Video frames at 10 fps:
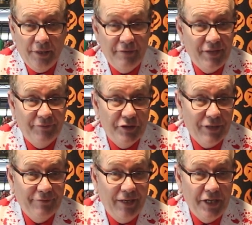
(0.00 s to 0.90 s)
If you have a
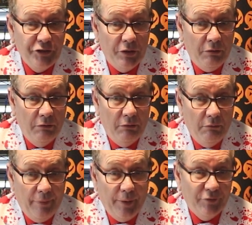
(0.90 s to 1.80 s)
travel agent,
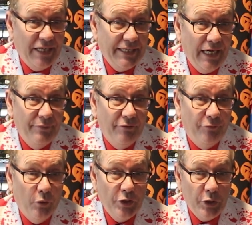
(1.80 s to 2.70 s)
they'll take care of it
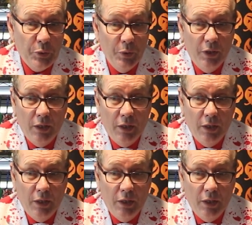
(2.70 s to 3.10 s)
for you.